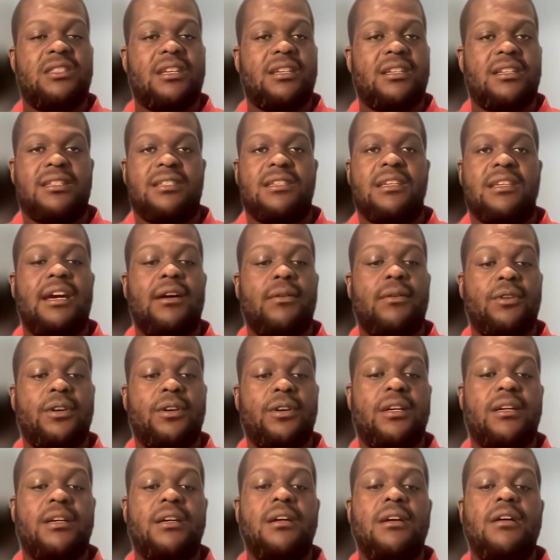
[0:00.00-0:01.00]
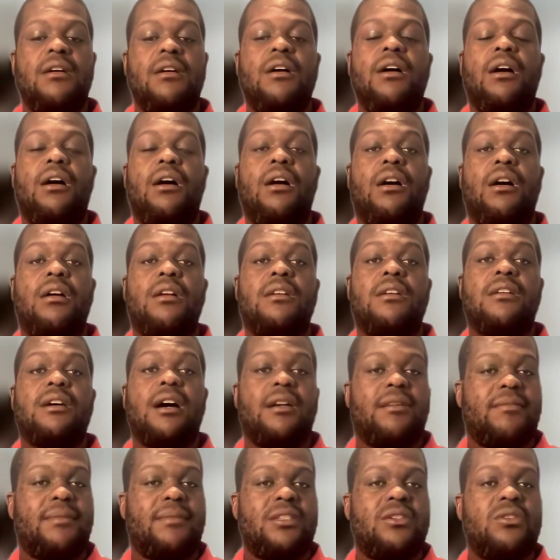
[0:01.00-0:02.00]
The reason I work on
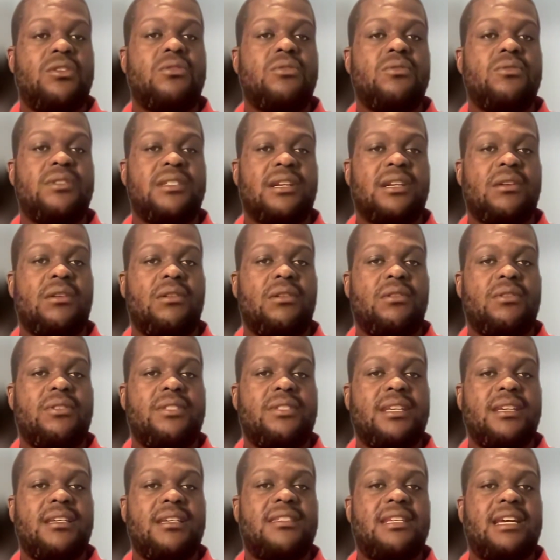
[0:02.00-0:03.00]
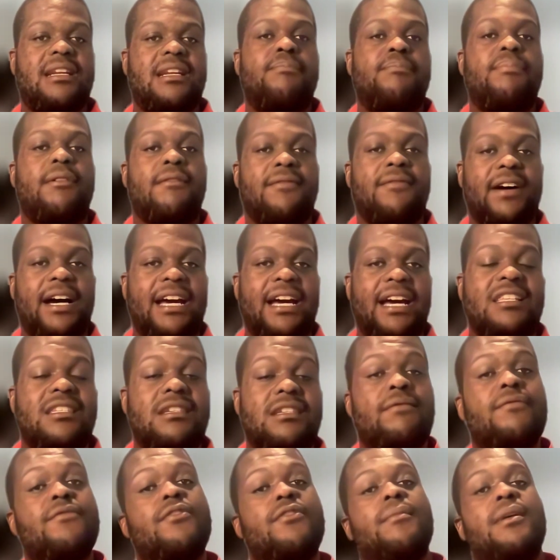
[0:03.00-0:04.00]
government news and all those things that provides
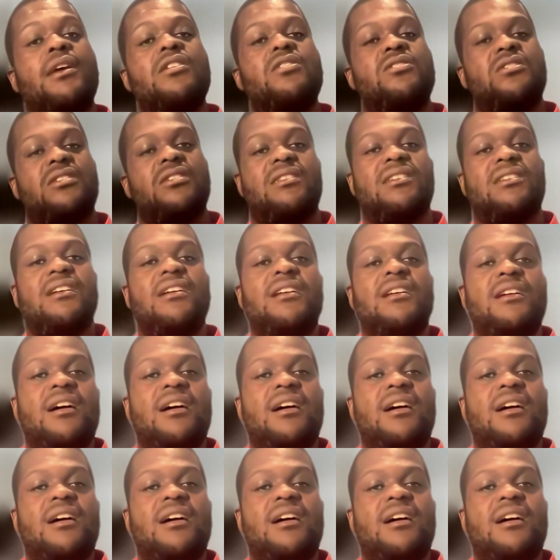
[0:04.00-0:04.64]
information